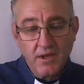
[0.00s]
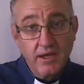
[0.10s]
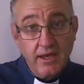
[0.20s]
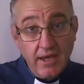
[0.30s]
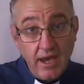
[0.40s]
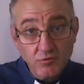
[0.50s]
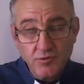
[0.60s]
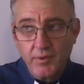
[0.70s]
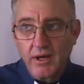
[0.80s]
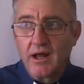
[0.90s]
He came to
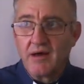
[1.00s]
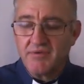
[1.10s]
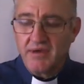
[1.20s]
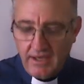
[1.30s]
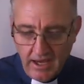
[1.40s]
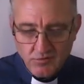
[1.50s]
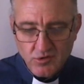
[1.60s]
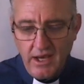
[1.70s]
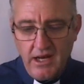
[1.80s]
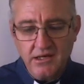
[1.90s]
bring life. He came
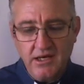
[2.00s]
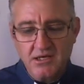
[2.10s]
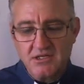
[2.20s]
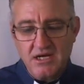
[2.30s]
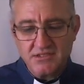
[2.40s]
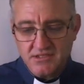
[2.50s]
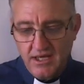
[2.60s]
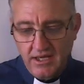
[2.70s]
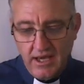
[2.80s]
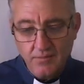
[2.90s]
to end injustice.
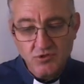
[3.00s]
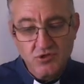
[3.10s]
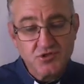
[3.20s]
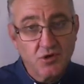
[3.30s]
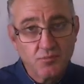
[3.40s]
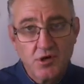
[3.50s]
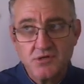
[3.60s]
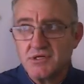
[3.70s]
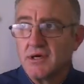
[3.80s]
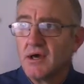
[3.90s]
He came to show
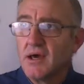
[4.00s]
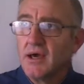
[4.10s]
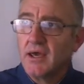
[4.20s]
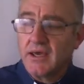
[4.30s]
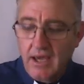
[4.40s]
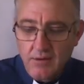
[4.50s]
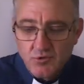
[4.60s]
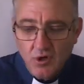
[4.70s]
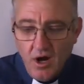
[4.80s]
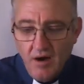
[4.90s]
mercy. He came
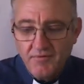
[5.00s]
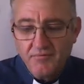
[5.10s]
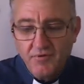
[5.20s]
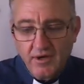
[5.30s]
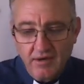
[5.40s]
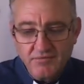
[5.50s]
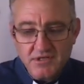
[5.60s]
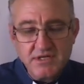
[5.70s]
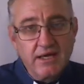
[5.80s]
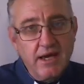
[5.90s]
to offer
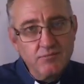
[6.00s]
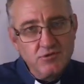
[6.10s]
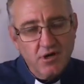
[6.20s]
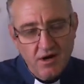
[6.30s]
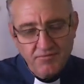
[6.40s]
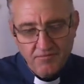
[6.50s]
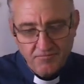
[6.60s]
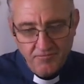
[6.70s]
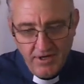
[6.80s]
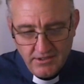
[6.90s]
forgiveness. He came to offer
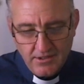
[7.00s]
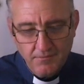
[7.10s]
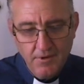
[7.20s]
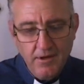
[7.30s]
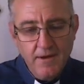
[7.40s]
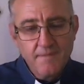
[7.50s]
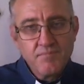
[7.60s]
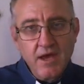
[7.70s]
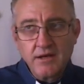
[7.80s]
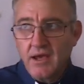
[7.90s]
freedom.
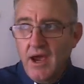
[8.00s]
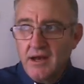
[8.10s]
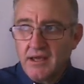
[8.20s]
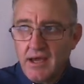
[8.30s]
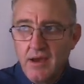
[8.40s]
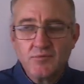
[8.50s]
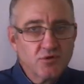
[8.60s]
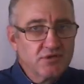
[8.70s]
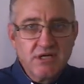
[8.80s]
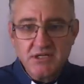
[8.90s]
And he came to
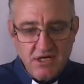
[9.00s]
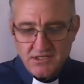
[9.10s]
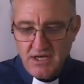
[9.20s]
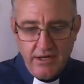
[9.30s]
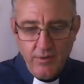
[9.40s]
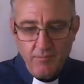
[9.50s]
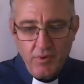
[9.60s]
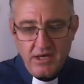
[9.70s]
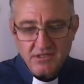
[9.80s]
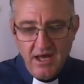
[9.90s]
teach us how to
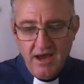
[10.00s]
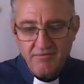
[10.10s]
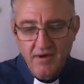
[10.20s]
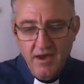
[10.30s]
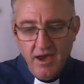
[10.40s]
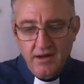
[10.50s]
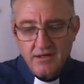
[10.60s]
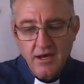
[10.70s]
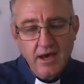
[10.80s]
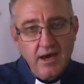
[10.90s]
embrace life. And
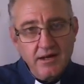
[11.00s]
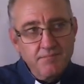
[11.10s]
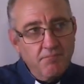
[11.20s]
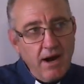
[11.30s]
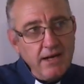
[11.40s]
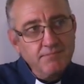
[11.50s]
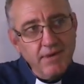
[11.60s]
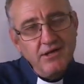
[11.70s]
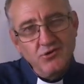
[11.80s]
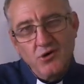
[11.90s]
it might
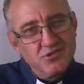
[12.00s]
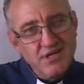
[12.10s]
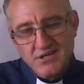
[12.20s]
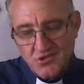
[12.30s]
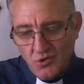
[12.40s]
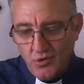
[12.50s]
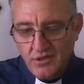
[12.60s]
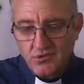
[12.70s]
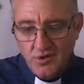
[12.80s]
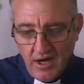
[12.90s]
make no sense according
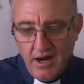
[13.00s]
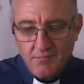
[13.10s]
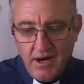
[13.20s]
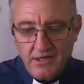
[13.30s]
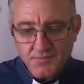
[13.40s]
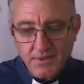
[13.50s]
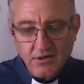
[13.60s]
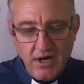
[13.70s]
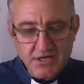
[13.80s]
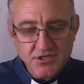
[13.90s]
to our minds, but
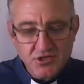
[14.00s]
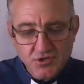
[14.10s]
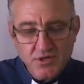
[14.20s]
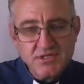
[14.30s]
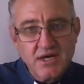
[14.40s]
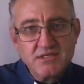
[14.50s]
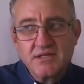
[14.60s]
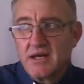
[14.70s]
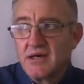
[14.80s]
Christ assures us